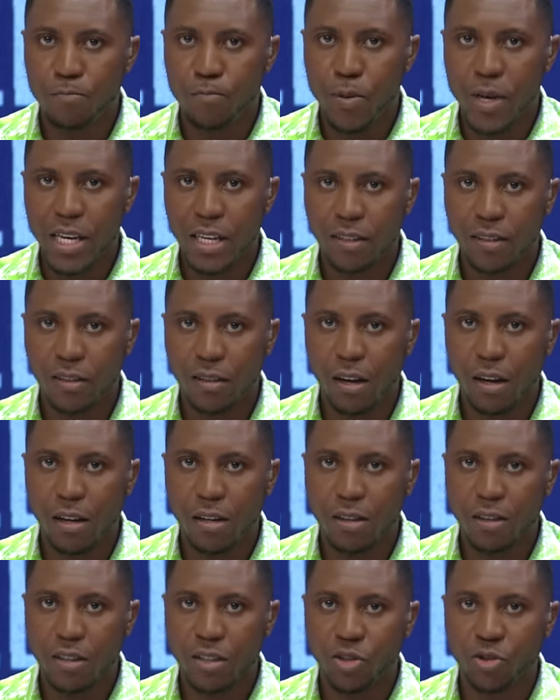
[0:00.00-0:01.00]
based
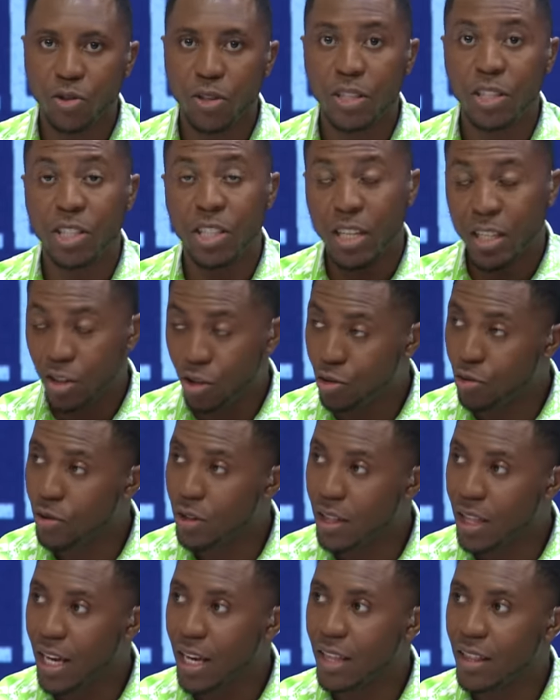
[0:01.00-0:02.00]
on the
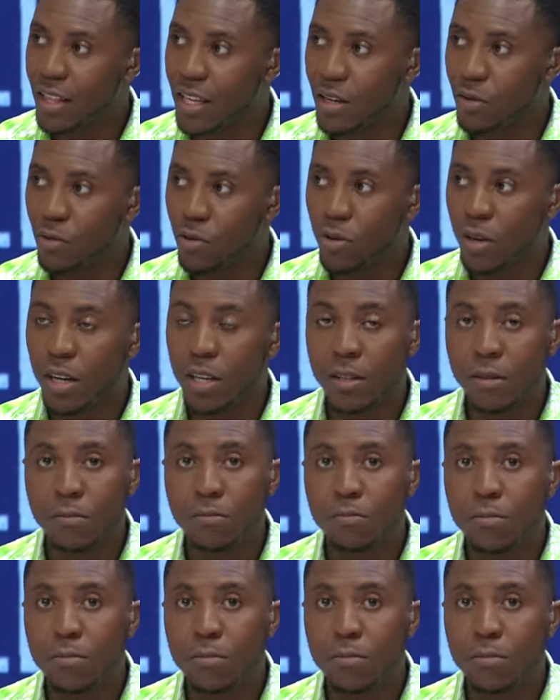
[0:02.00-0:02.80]
trajectory that they were on,